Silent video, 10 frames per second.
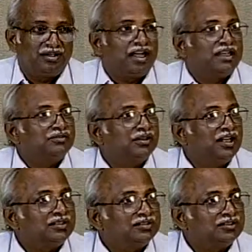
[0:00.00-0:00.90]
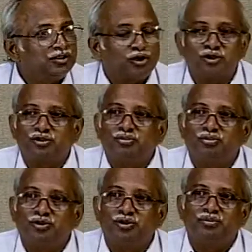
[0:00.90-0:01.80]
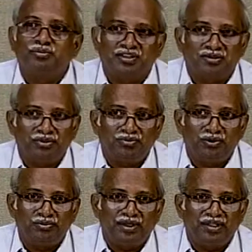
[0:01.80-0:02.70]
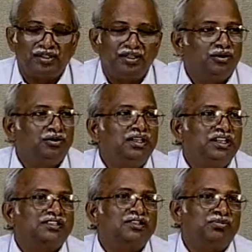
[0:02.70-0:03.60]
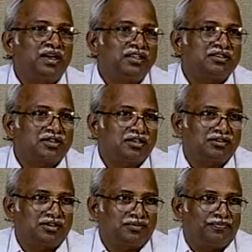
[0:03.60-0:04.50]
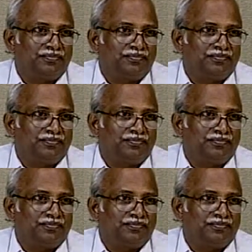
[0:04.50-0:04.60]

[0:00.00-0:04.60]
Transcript: as well as not do much of a movement? Will a ship-like structure